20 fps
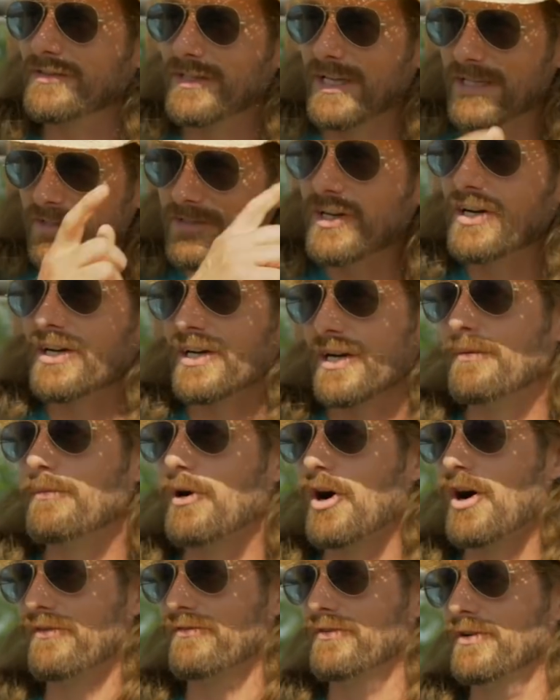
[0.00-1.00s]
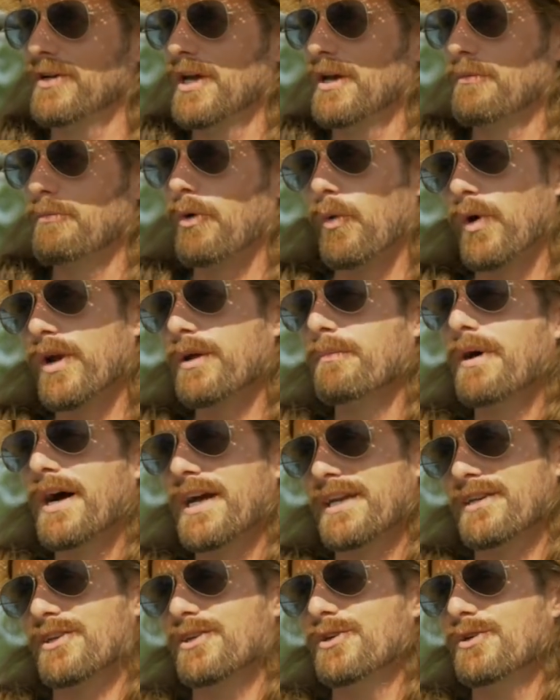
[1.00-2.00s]
It's gonna come off, but what it
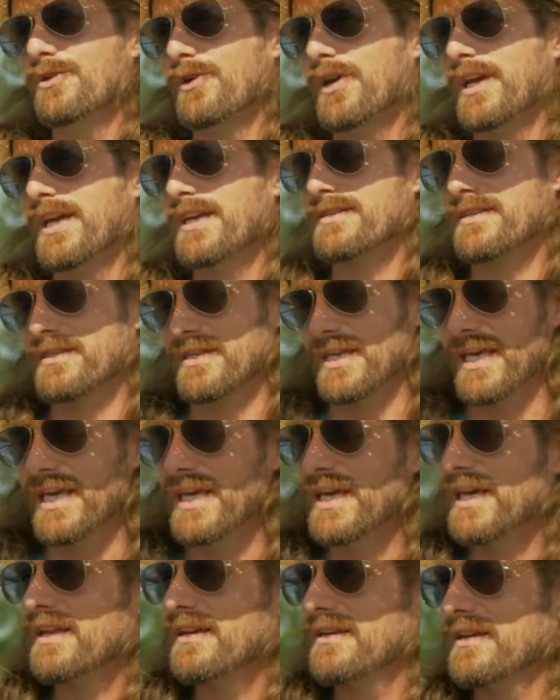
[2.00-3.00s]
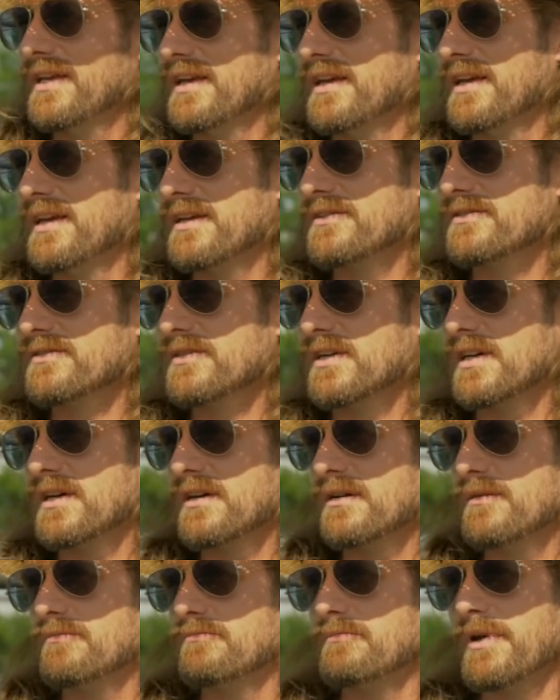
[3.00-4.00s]
might do is hit his
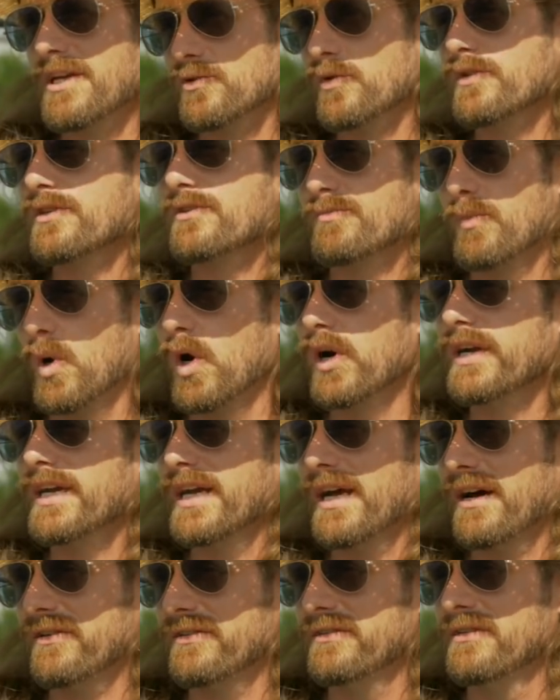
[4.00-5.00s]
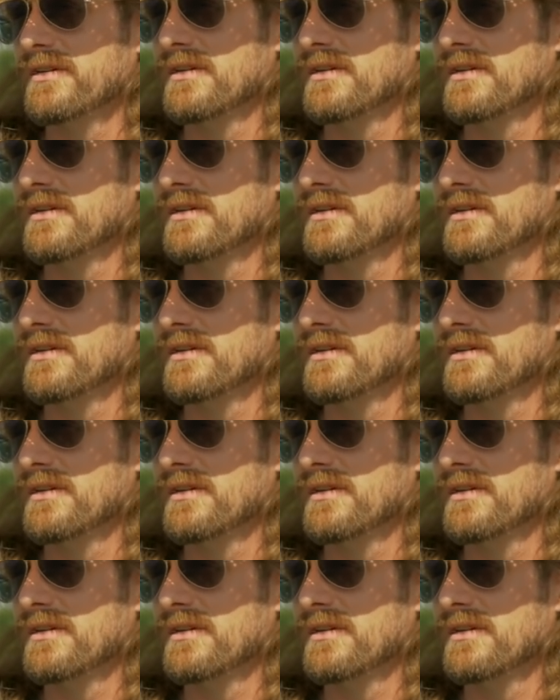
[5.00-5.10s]
mess with his mark out.